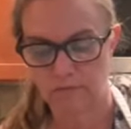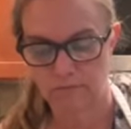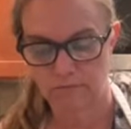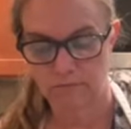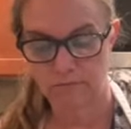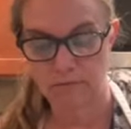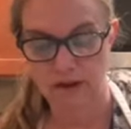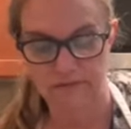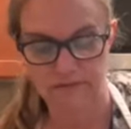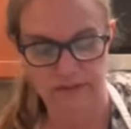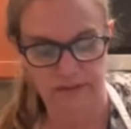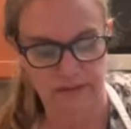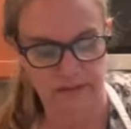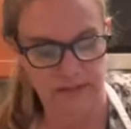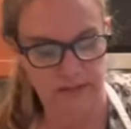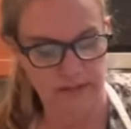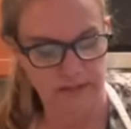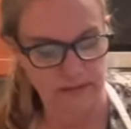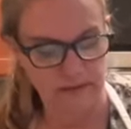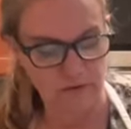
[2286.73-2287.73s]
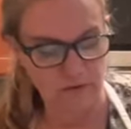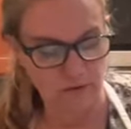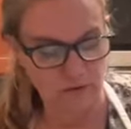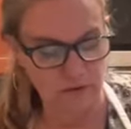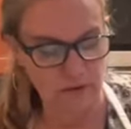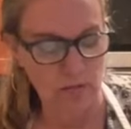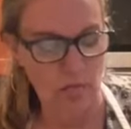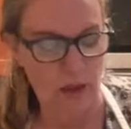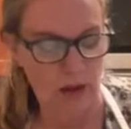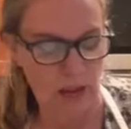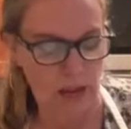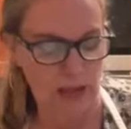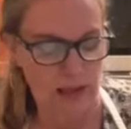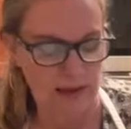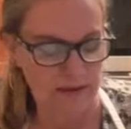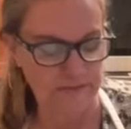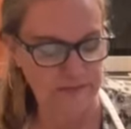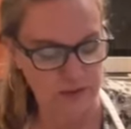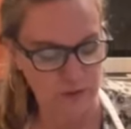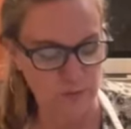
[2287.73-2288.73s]
muffin tins,
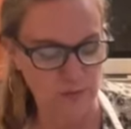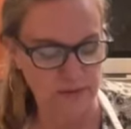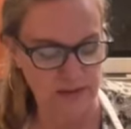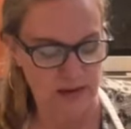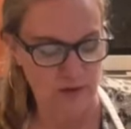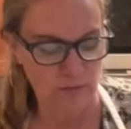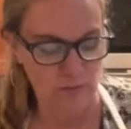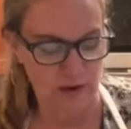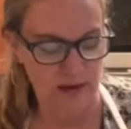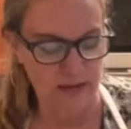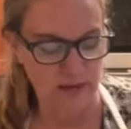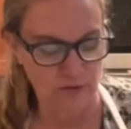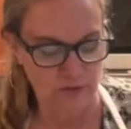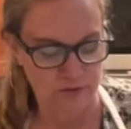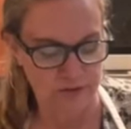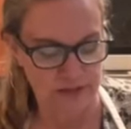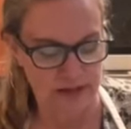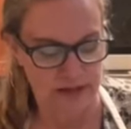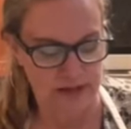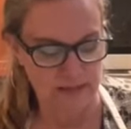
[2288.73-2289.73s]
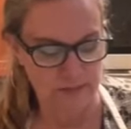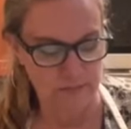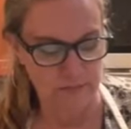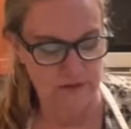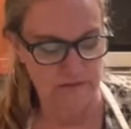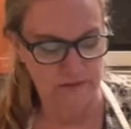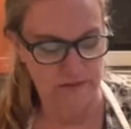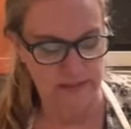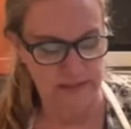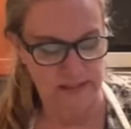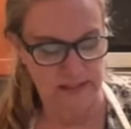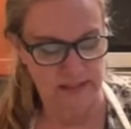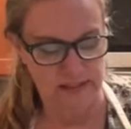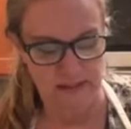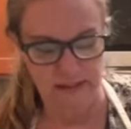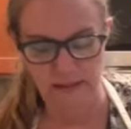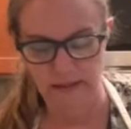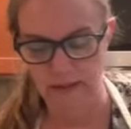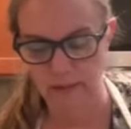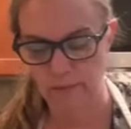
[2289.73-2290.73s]
if this was a regular size muffin
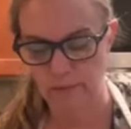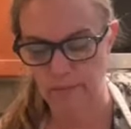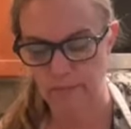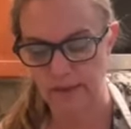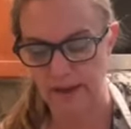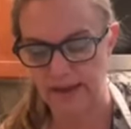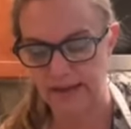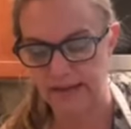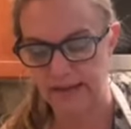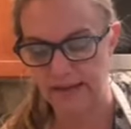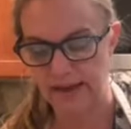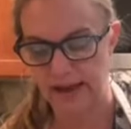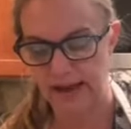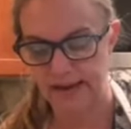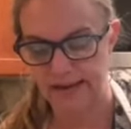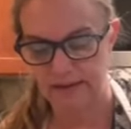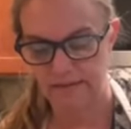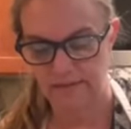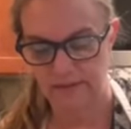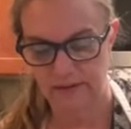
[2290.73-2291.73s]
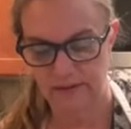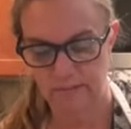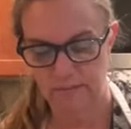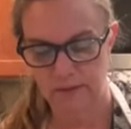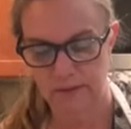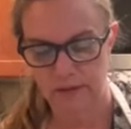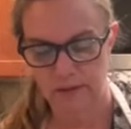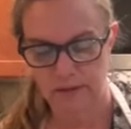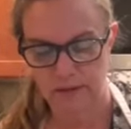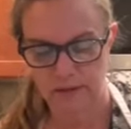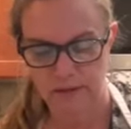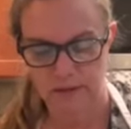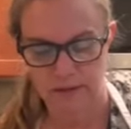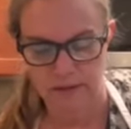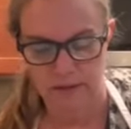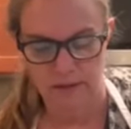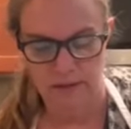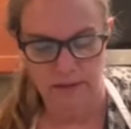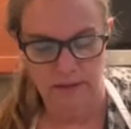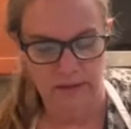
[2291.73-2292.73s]
tin, it would make 9 of them.
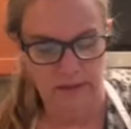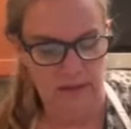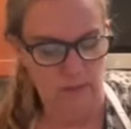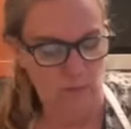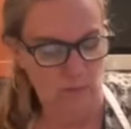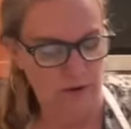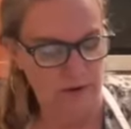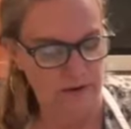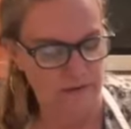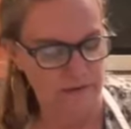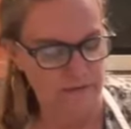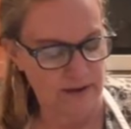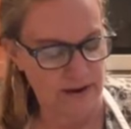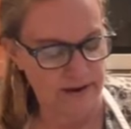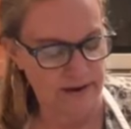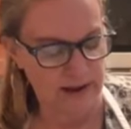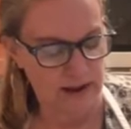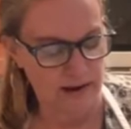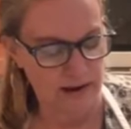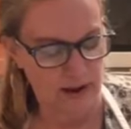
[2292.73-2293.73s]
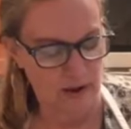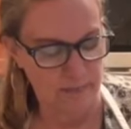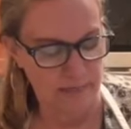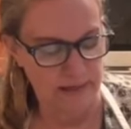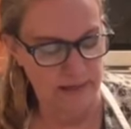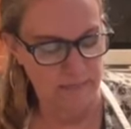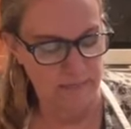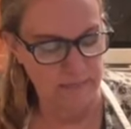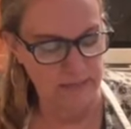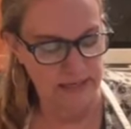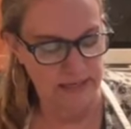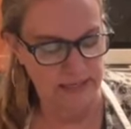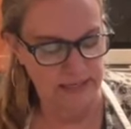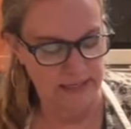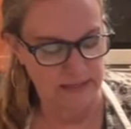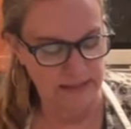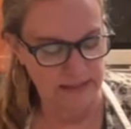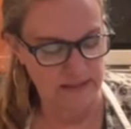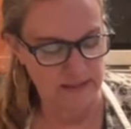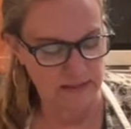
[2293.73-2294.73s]
And we're going to find out how many
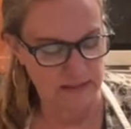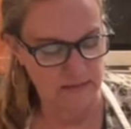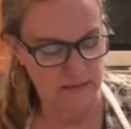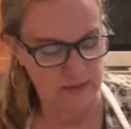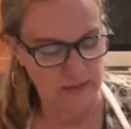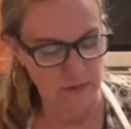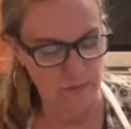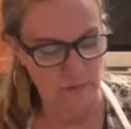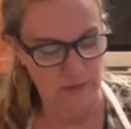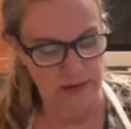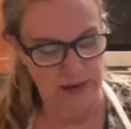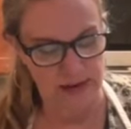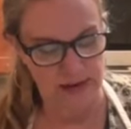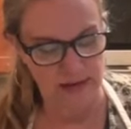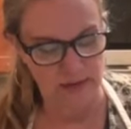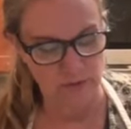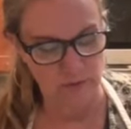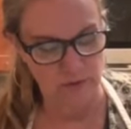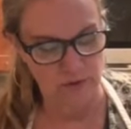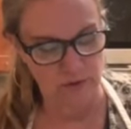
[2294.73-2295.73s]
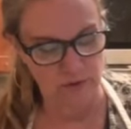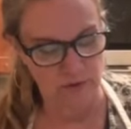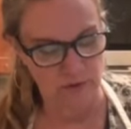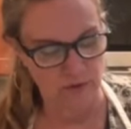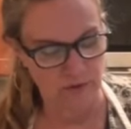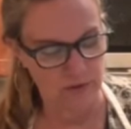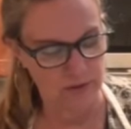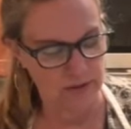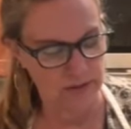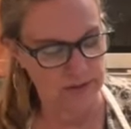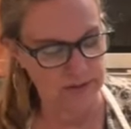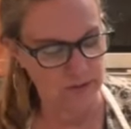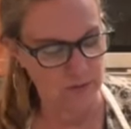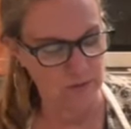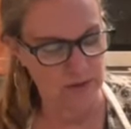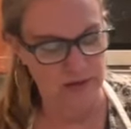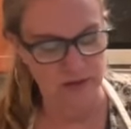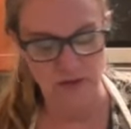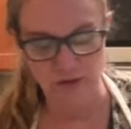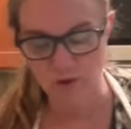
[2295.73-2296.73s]
minis. This one has 1, 2, 3. This one
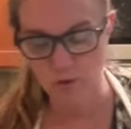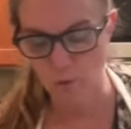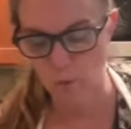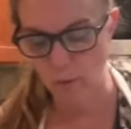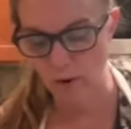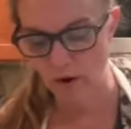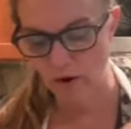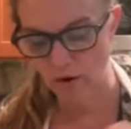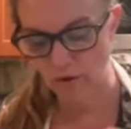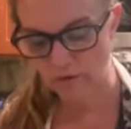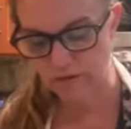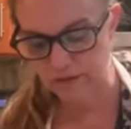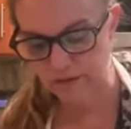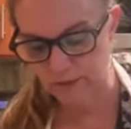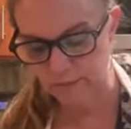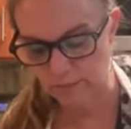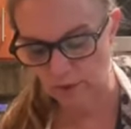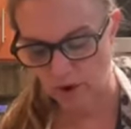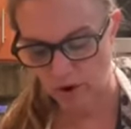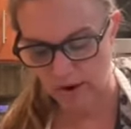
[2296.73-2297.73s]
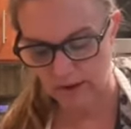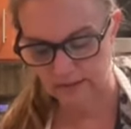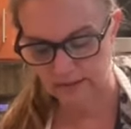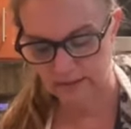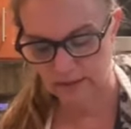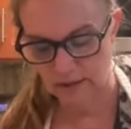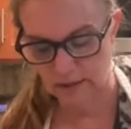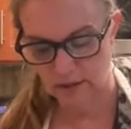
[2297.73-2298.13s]
has 12 spots.